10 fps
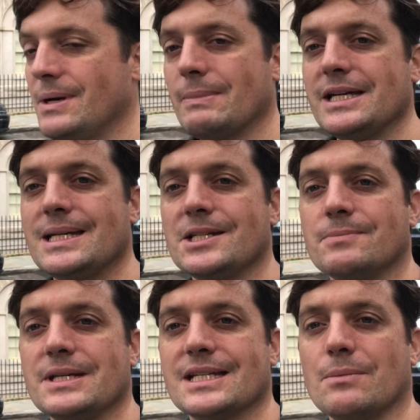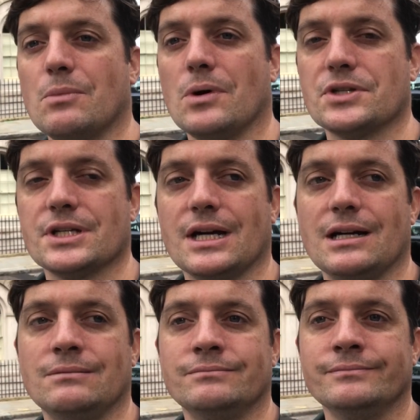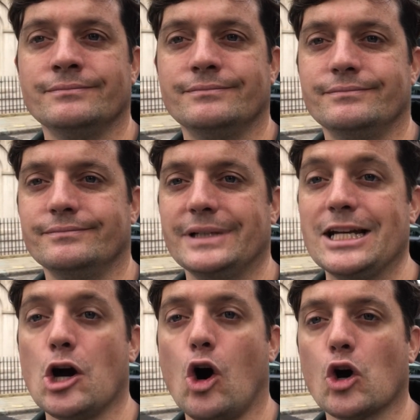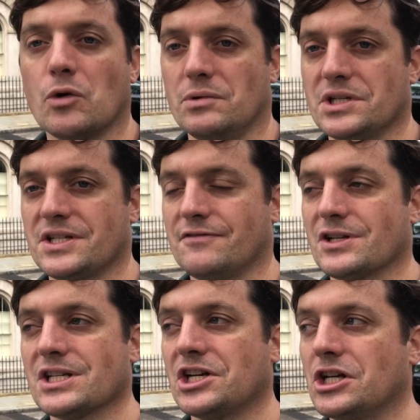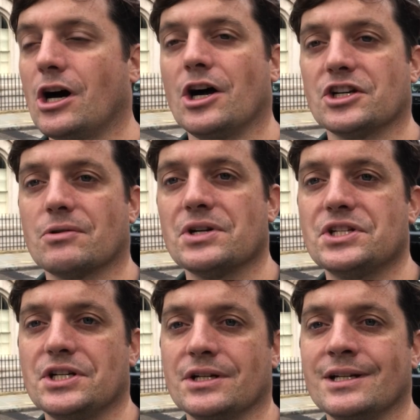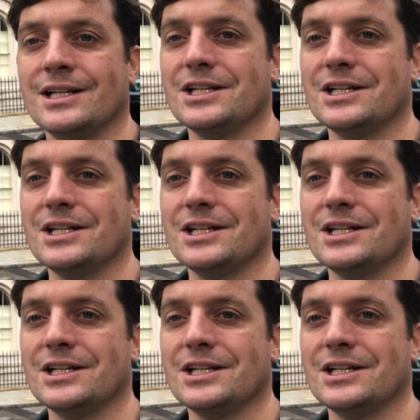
It may seem to be somewhat uh, mm, incongruous for such an ardent Christian